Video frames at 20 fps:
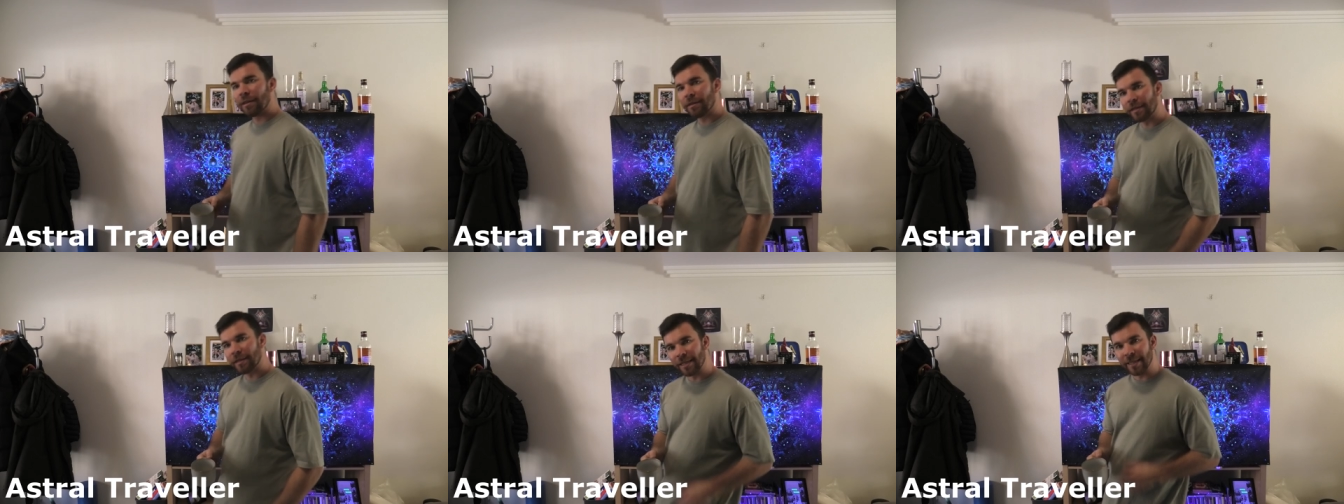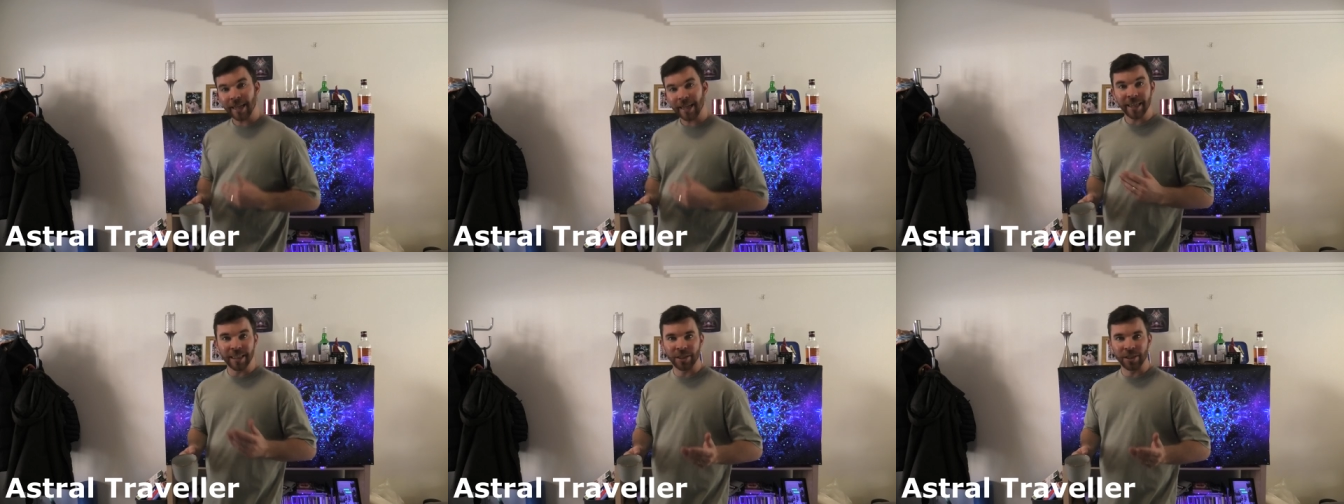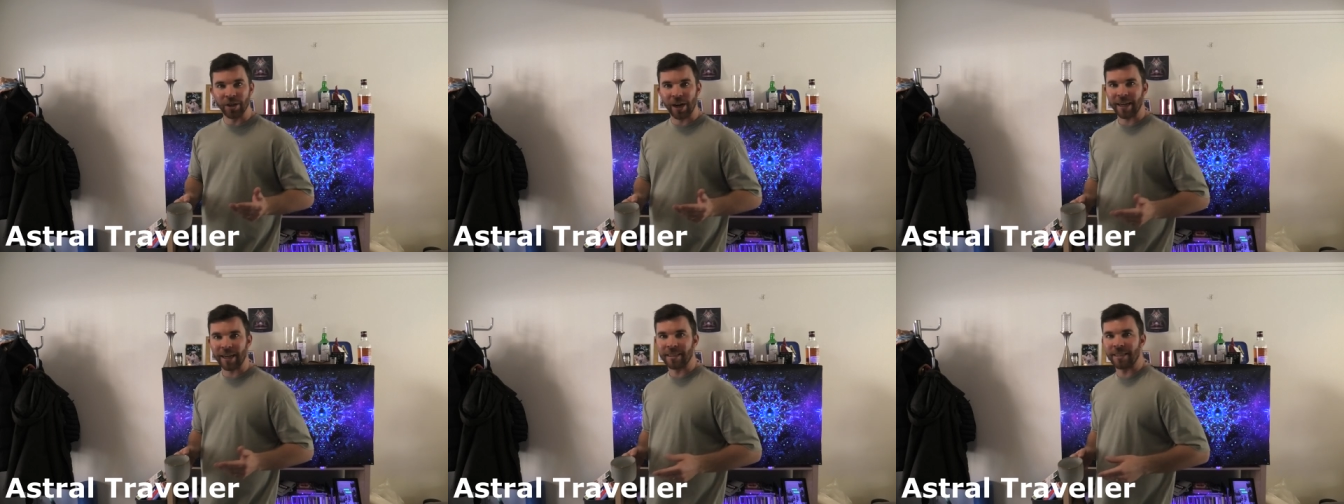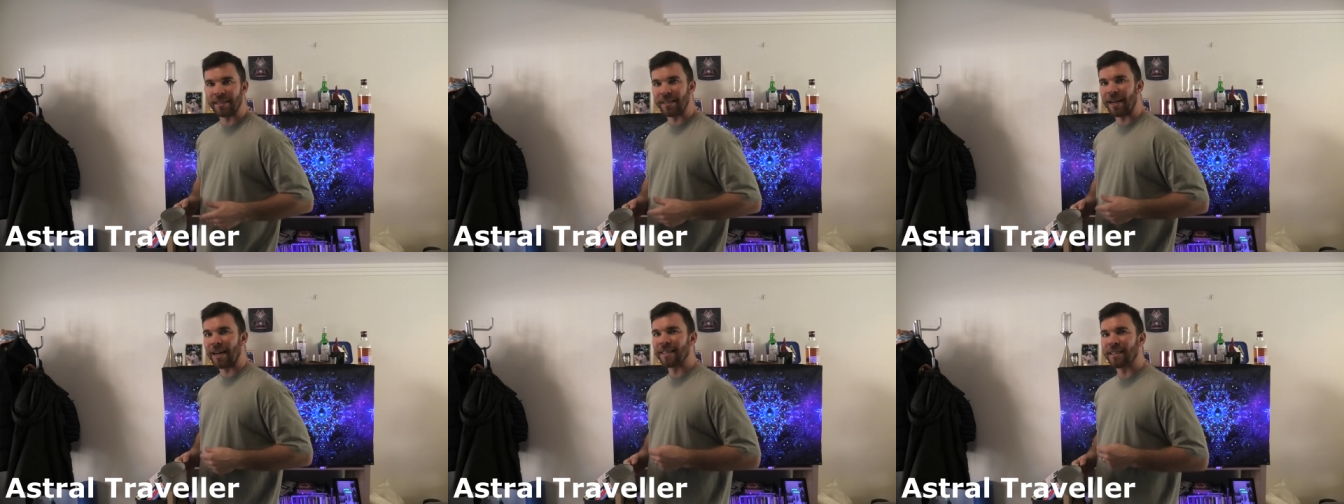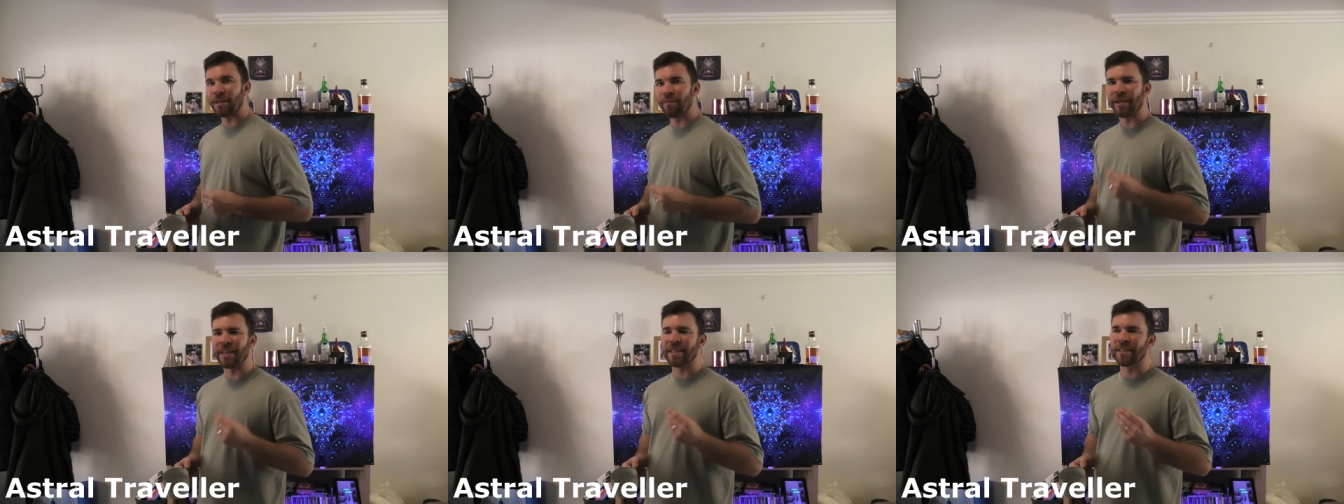The second track
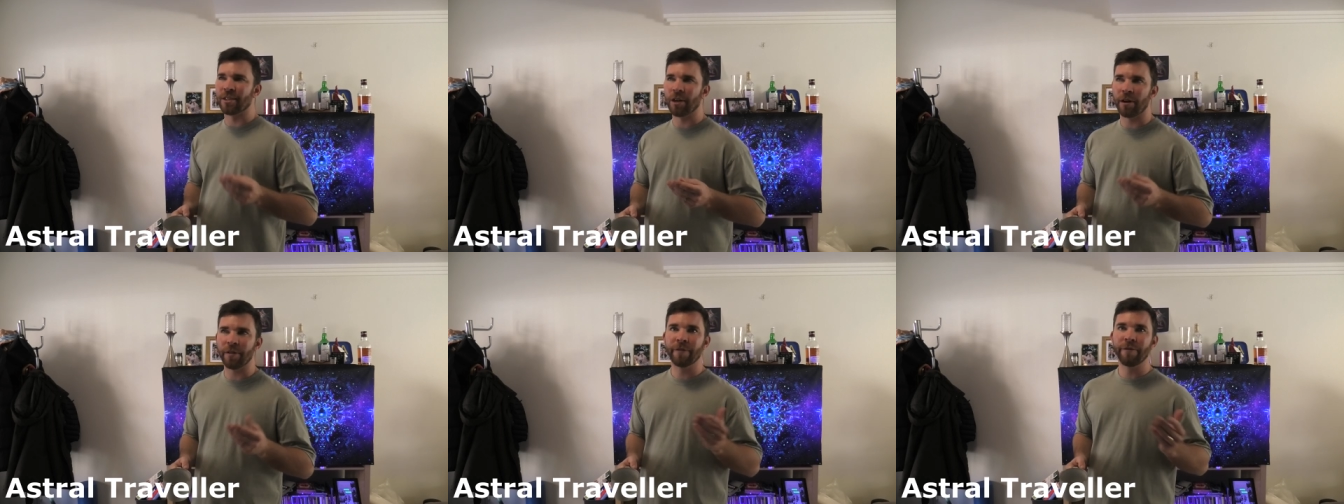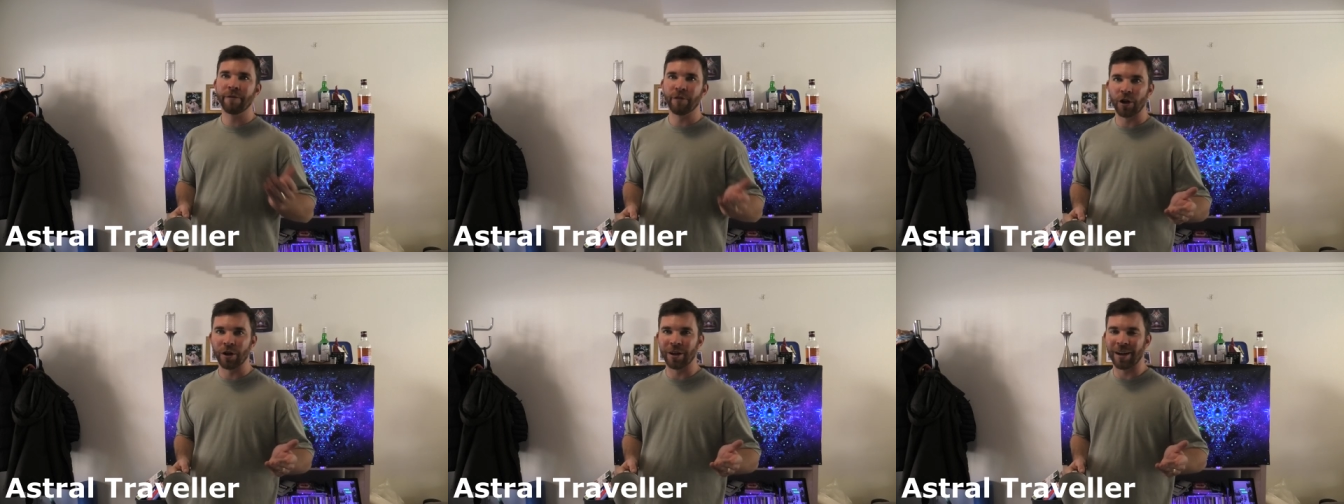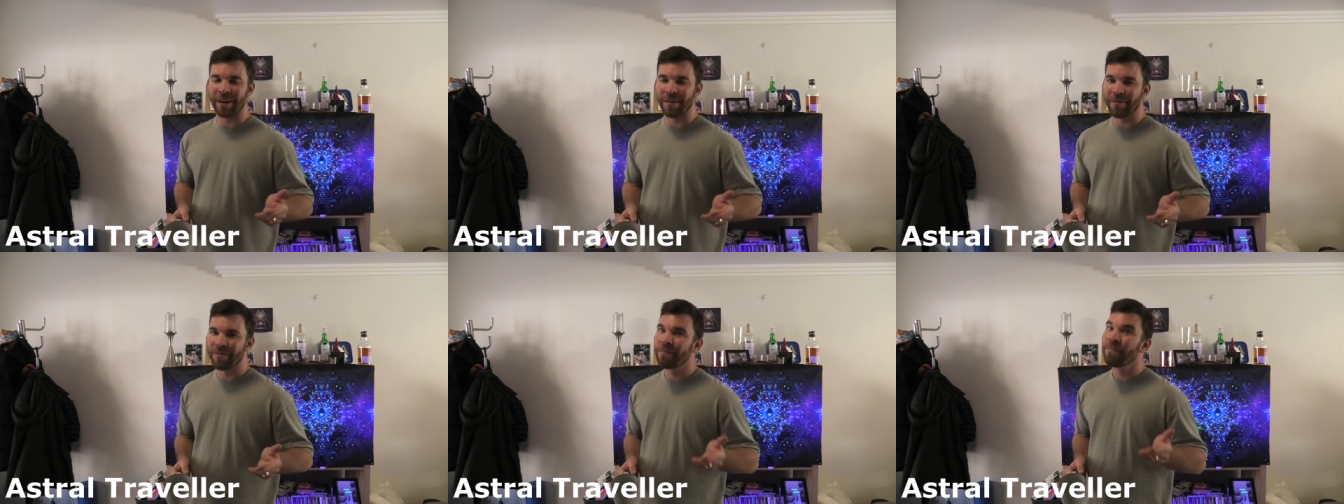decides to be a soft floater,